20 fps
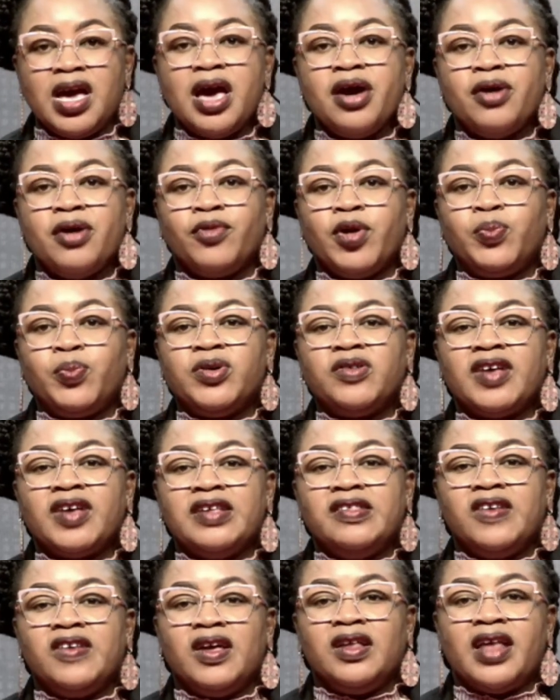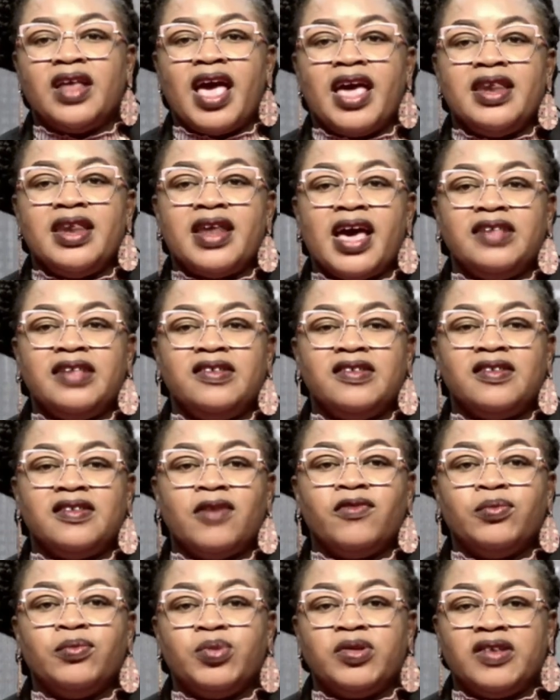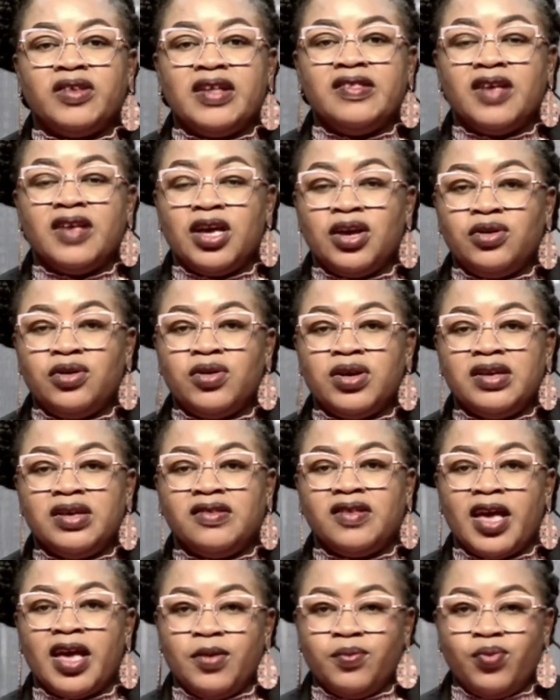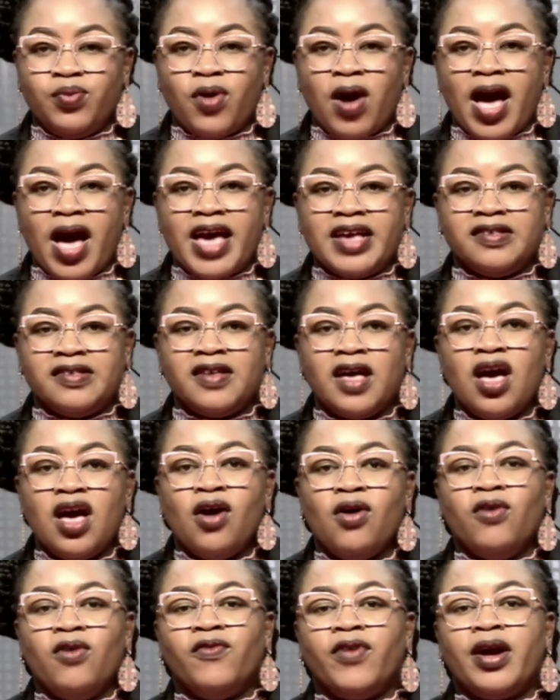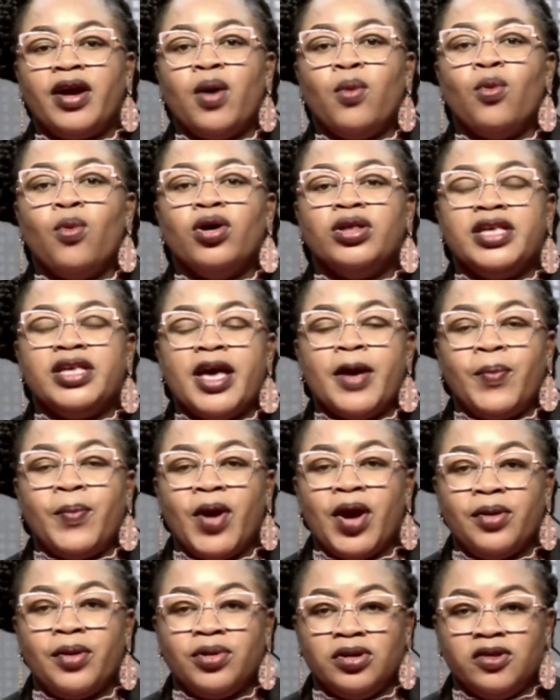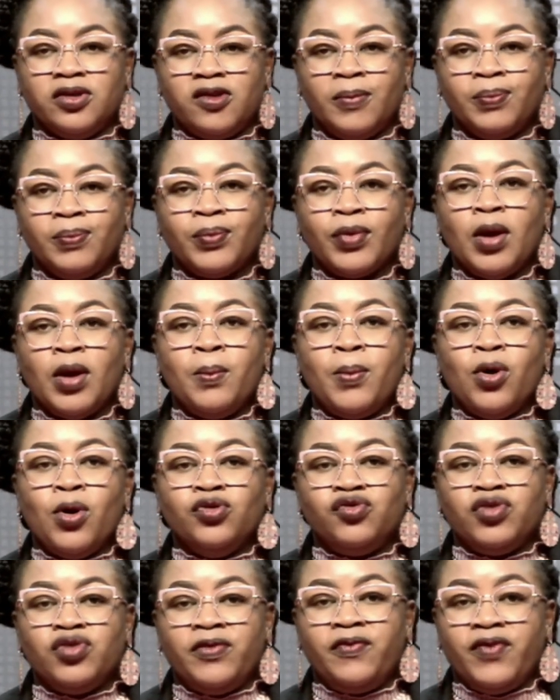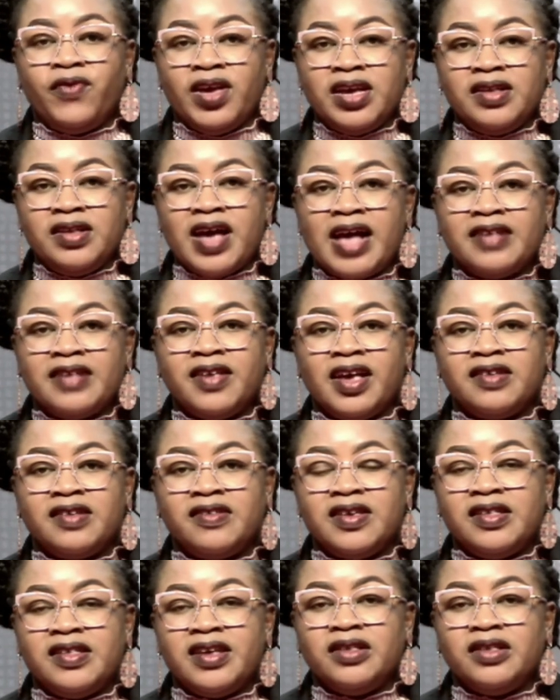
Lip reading: representing a 97% increase in price over a 1 year period. Poultry feed has exceeded